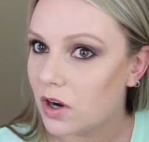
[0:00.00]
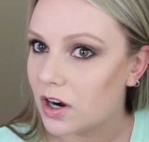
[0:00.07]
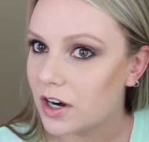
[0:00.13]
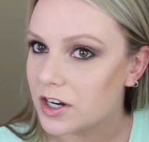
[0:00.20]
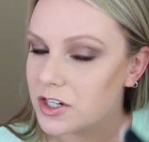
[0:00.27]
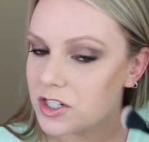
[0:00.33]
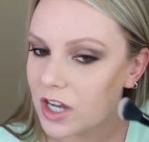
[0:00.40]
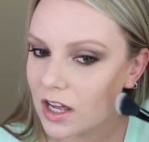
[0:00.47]

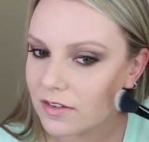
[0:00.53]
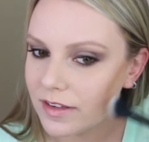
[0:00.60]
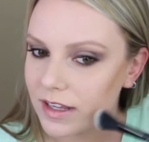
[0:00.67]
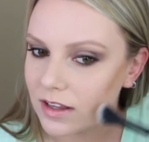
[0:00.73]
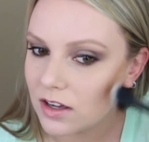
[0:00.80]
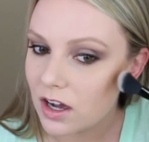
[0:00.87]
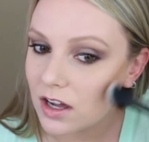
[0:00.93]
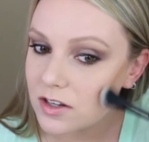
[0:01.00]
harsh of
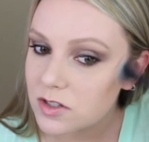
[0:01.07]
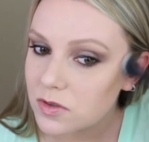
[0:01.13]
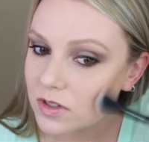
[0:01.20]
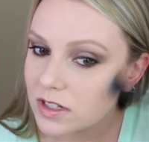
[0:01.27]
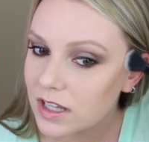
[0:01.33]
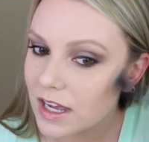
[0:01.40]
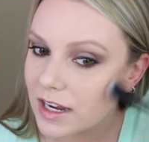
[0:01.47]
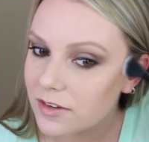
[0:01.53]
a
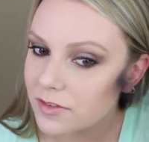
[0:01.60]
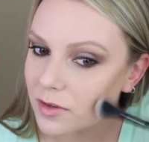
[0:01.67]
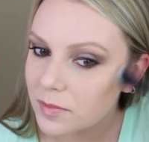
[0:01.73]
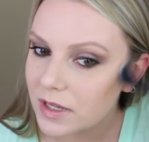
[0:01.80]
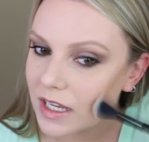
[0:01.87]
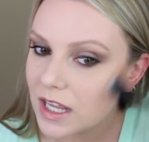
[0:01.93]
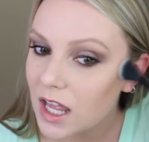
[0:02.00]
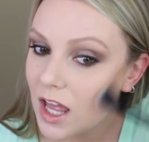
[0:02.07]
contour line for
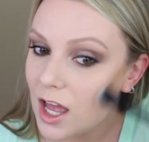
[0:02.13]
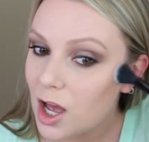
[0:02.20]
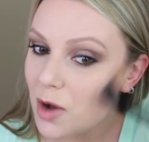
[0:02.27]
me.